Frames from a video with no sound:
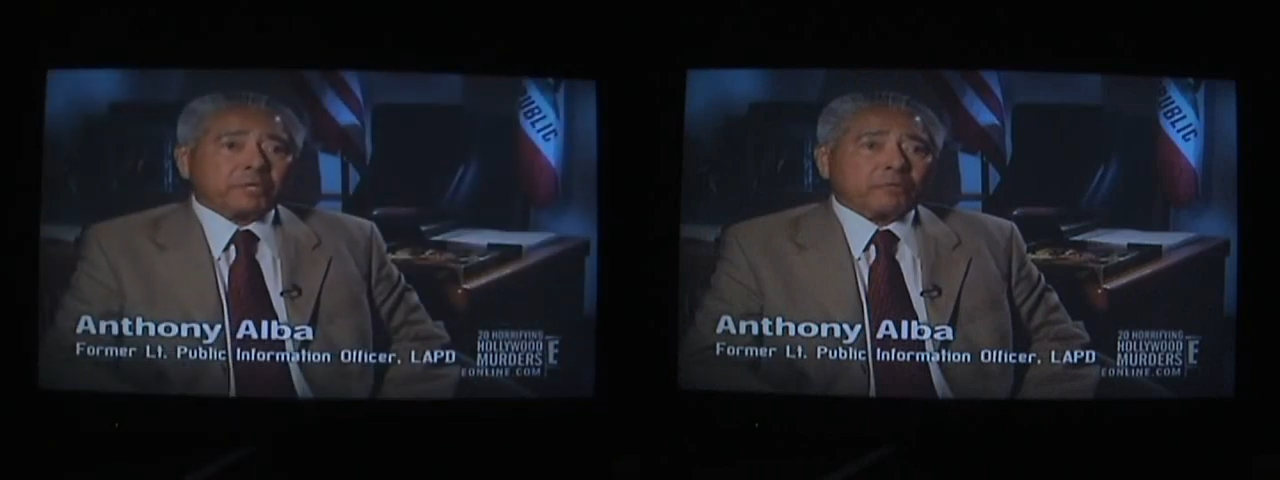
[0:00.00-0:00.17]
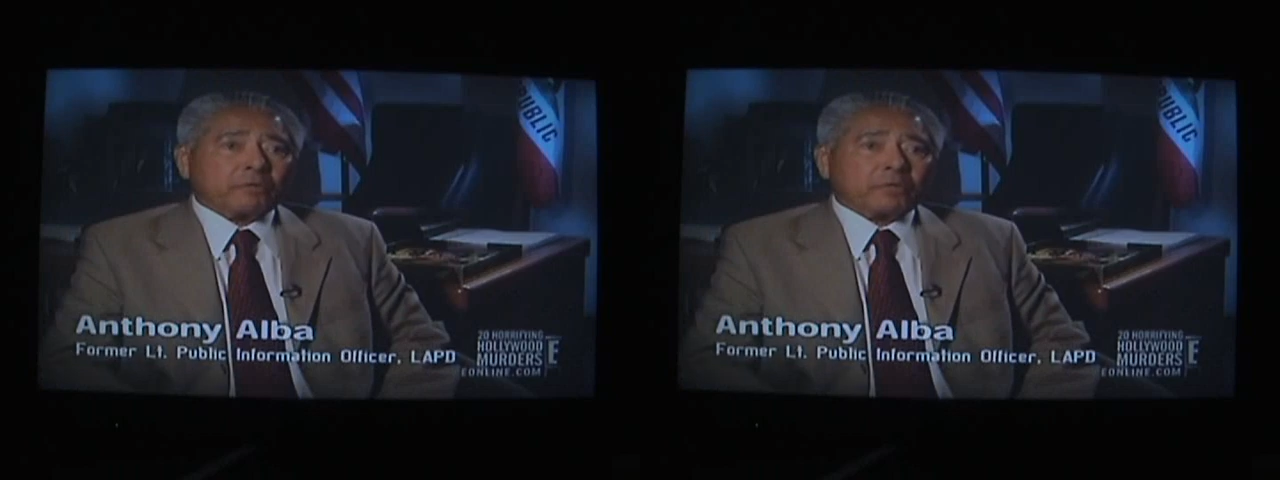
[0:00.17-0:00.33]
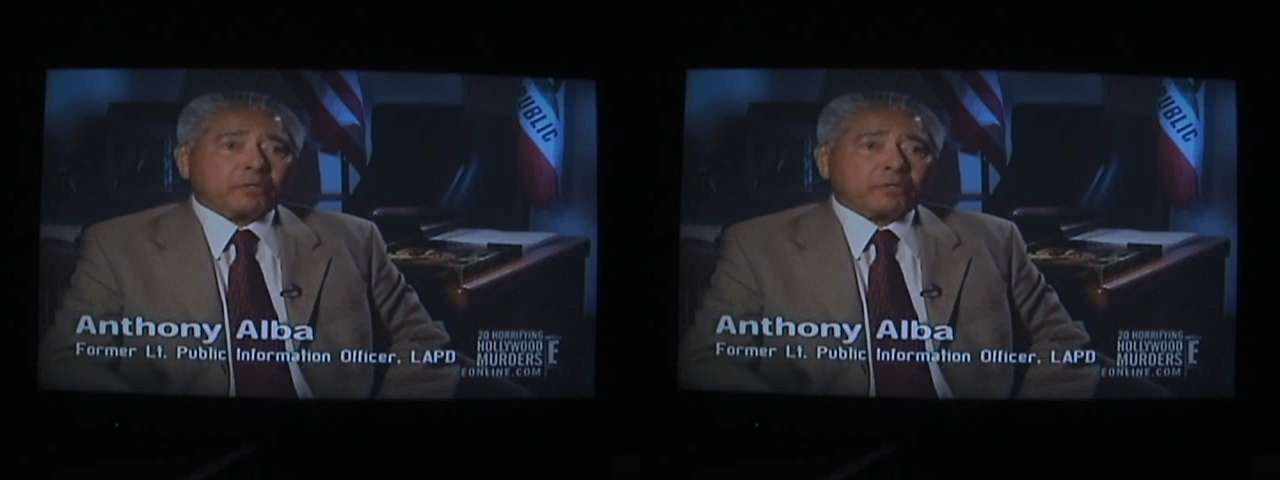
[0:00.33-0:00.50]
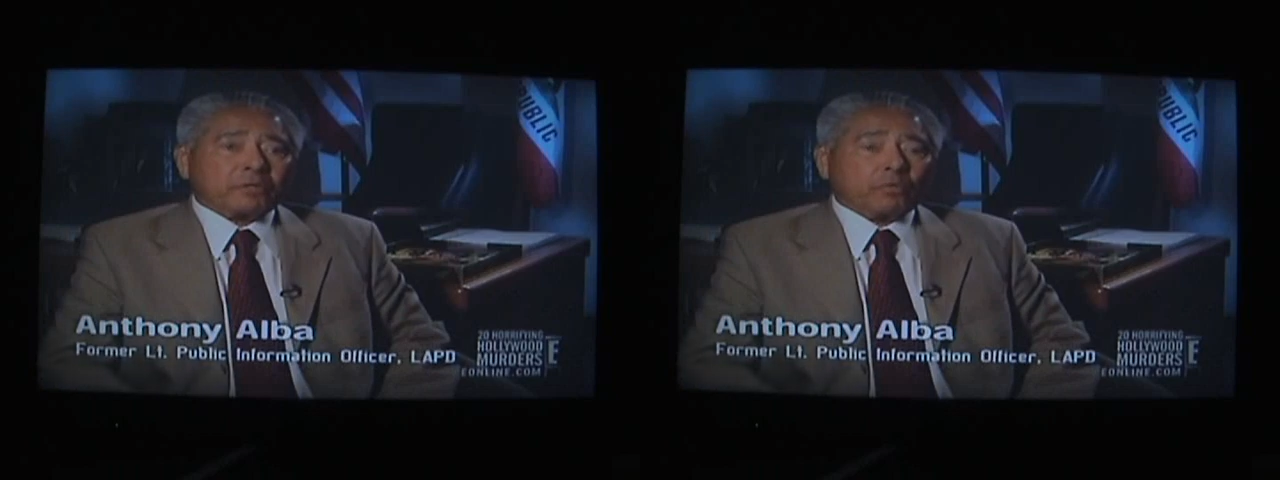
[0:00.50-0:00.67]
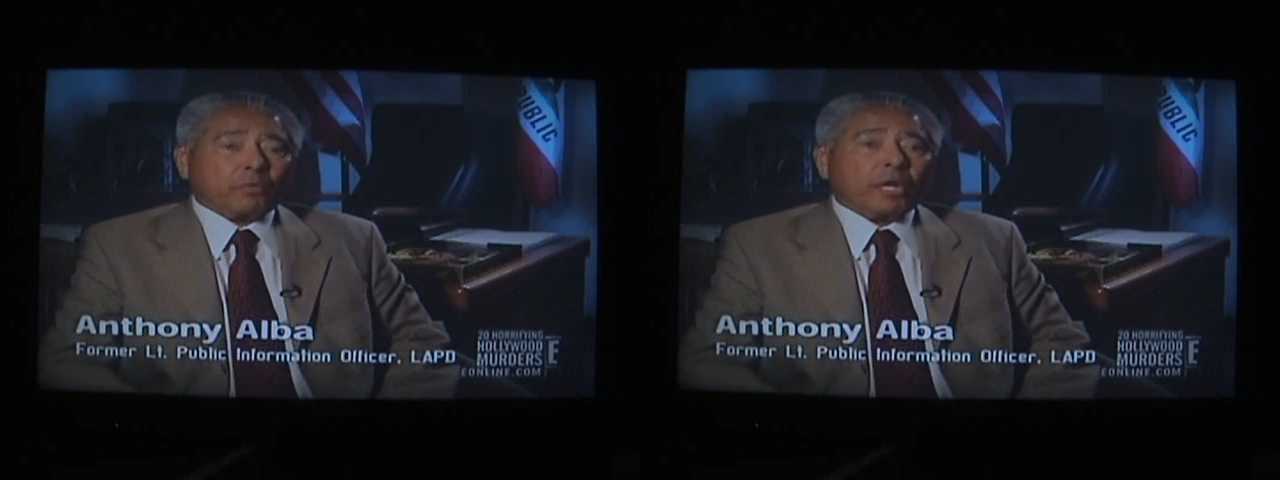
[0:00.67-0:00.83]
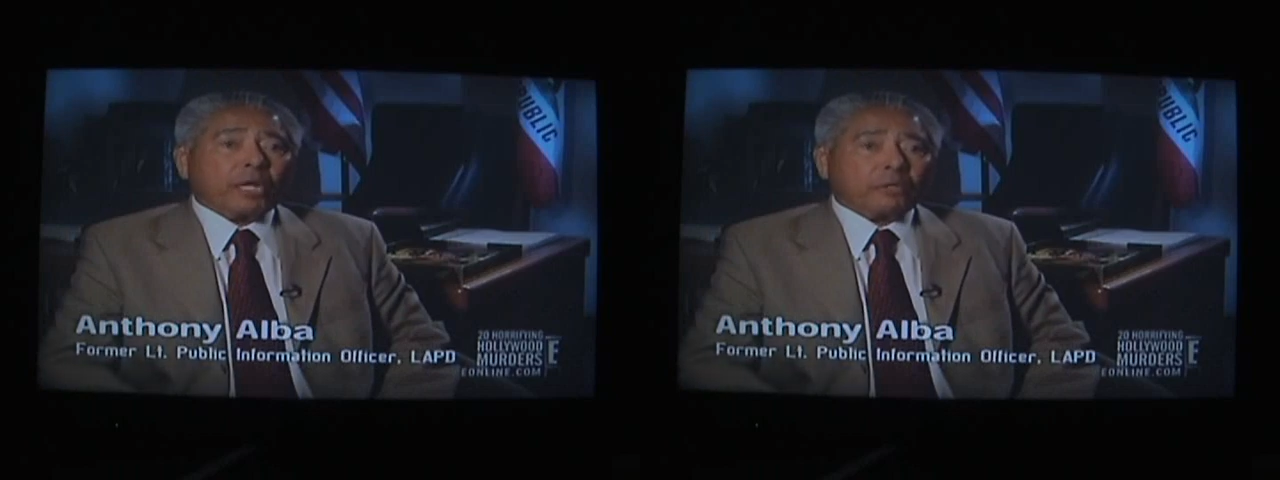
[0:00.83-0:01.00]
that was
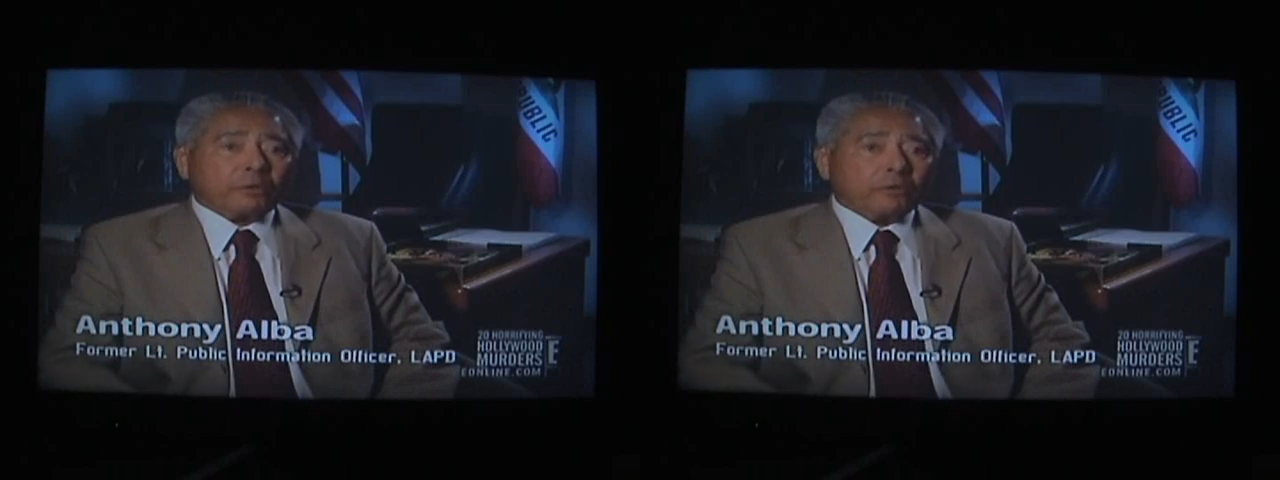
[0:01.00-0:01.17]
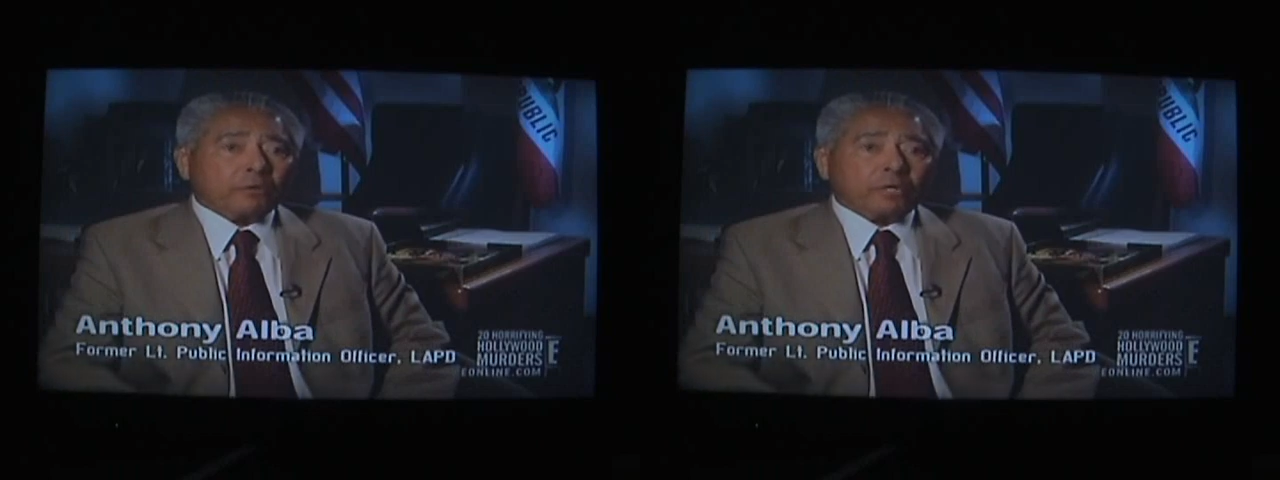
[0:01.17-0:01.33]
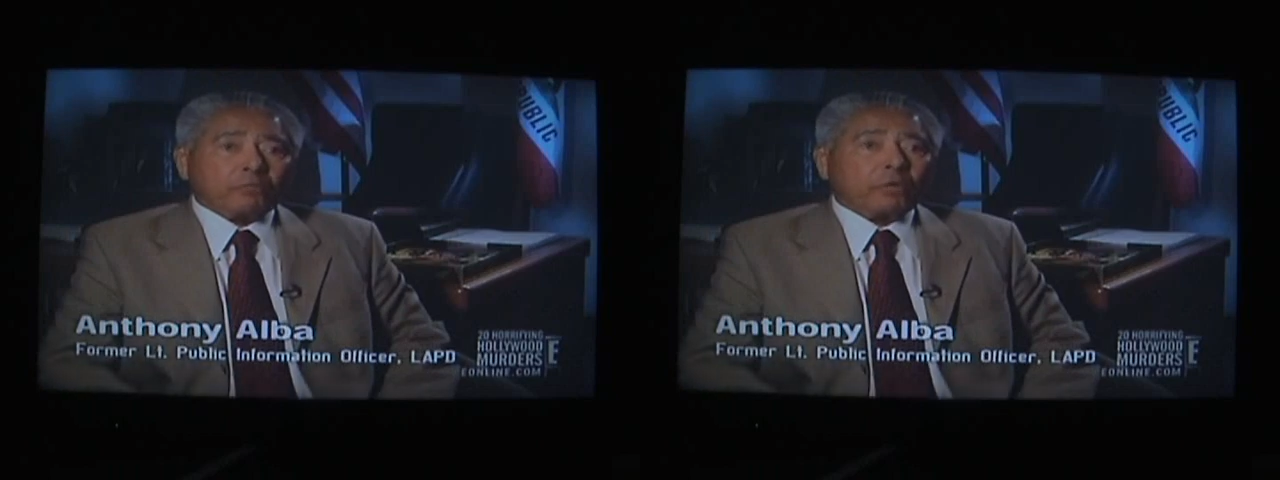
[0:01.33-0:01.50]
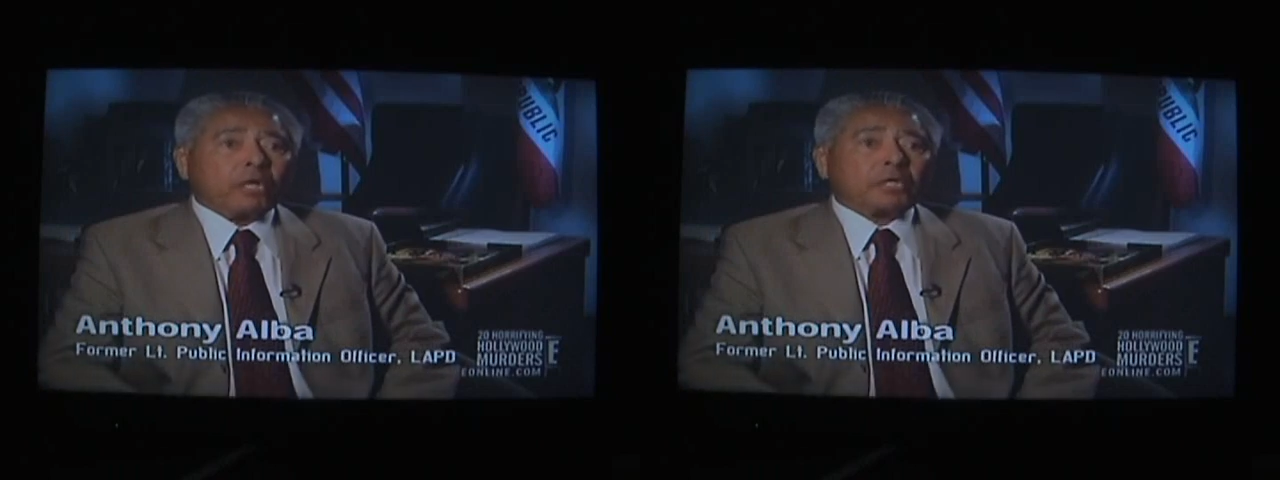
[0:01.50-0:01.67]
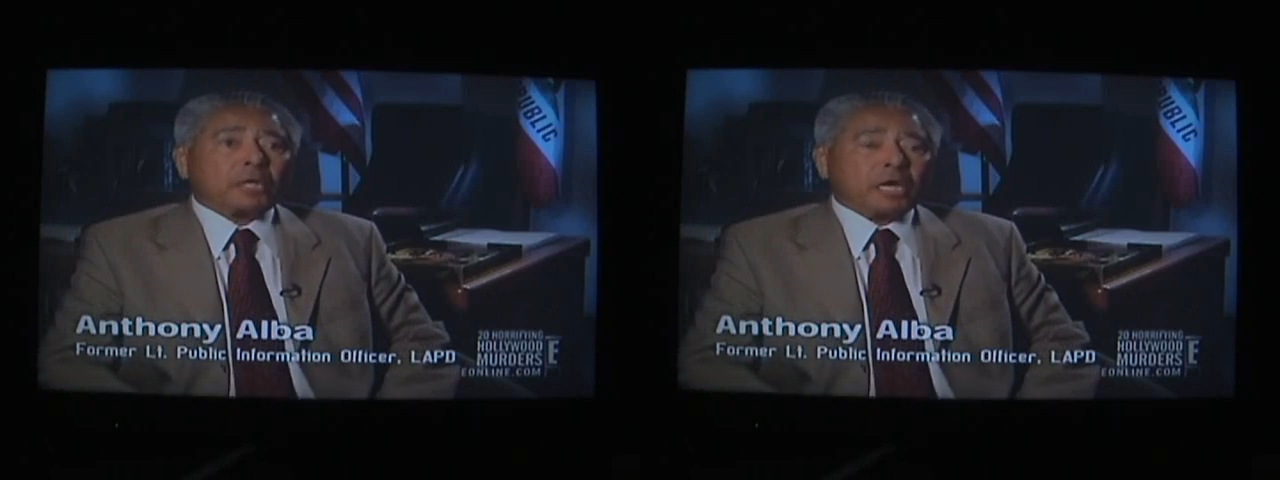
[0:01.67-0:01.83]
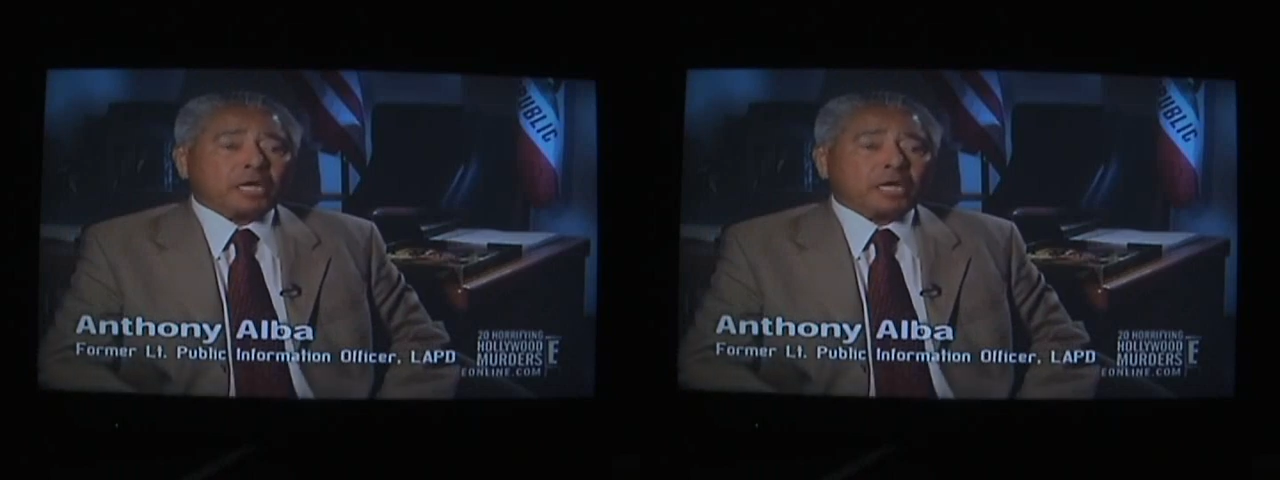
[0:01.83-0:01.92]
well known and well